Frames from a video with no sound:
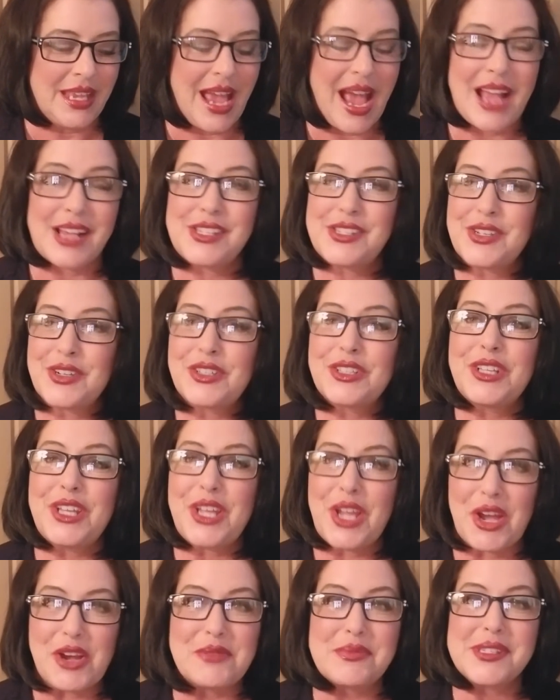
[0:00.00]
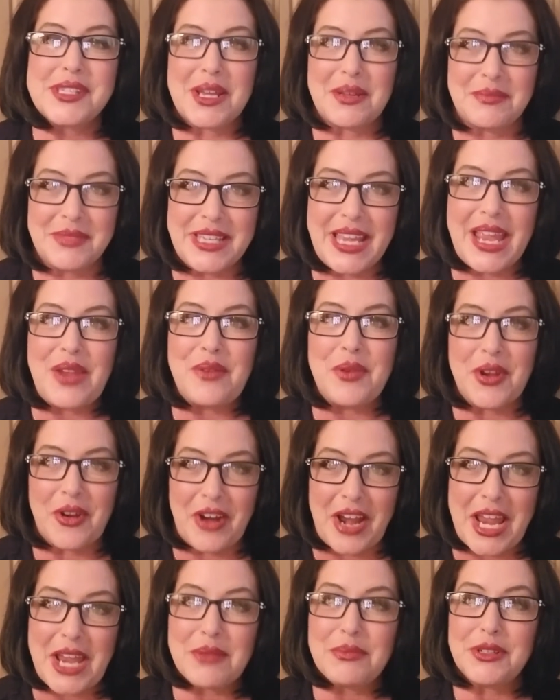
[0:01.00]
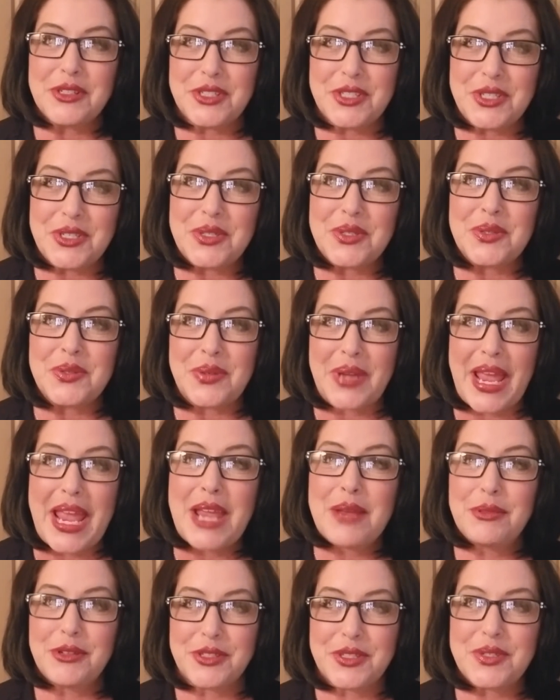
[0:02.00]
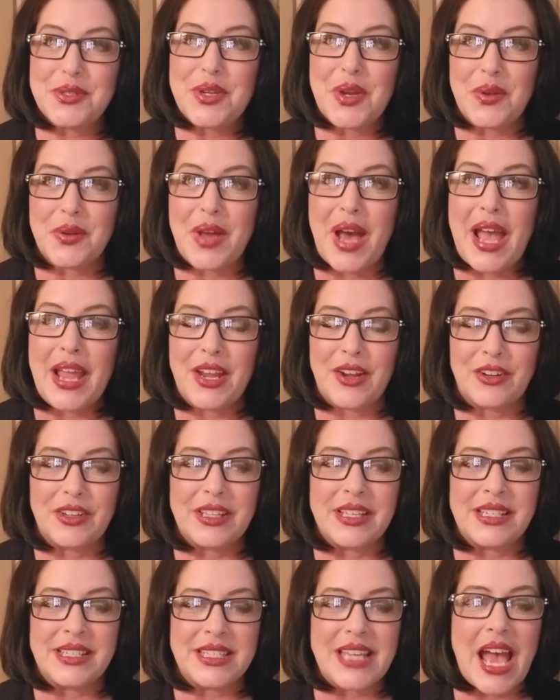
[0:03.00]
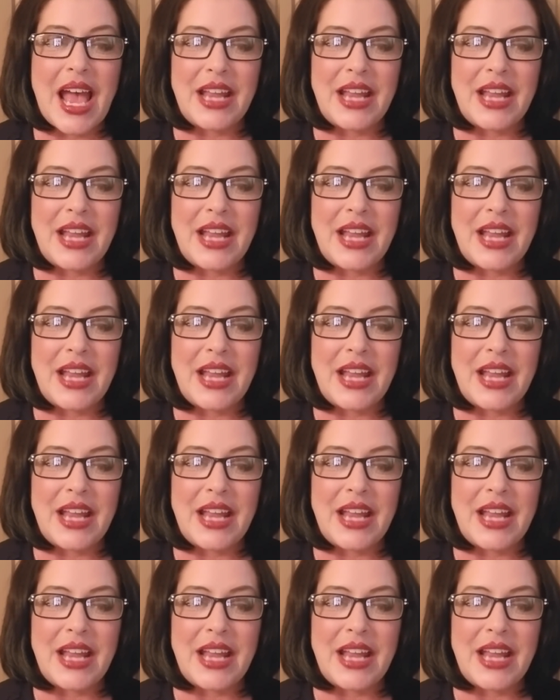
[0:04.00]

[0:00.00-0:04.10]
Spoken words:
I certainly hope someday we are able to go to Ireland.